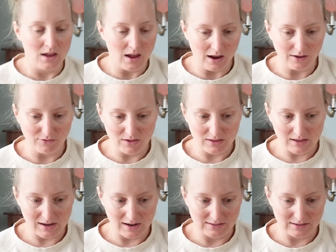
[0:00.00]
I feel
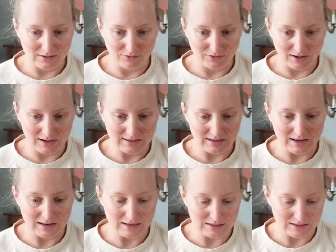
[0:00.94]
like I did find a
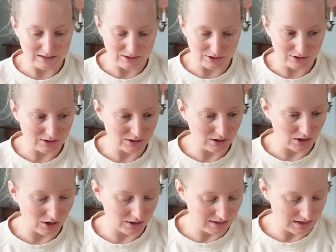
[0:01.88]
year
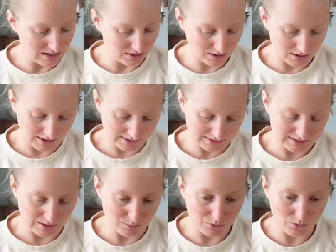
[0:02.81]
on here at
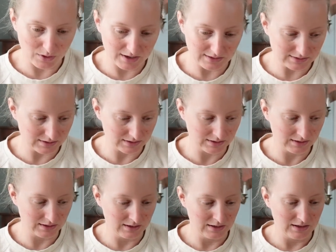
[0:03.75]
some point.
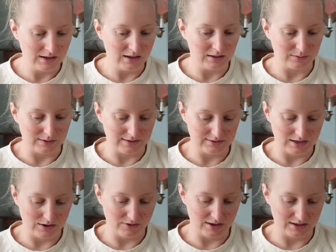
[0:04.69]
Let me
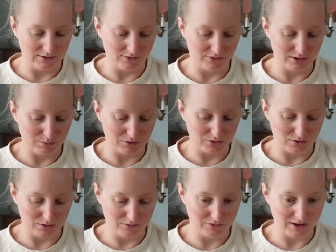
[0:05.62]
see if I can flip
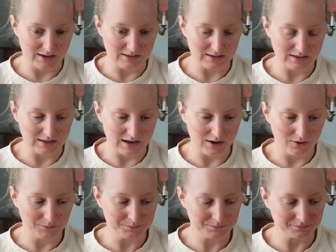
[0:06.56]
through and find it
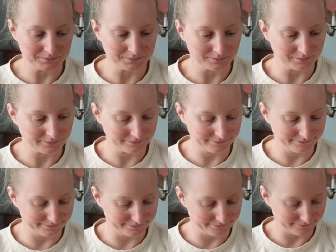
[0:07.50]
now.
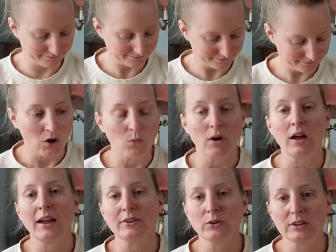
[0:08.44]
Well,
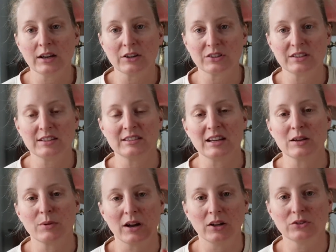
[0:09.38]
I don't actually see it,
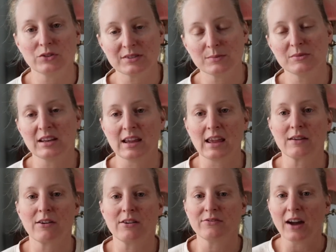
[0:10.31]
but I'll do some digging.
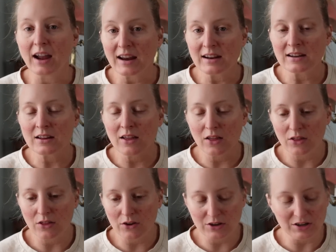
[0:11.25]
If I find
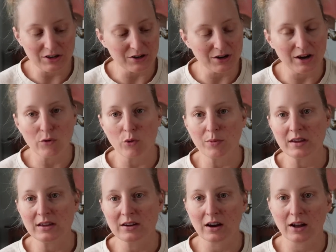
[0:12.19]
the year, it will be
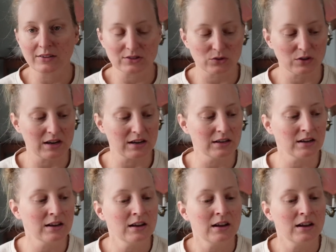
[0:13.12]
here on screen.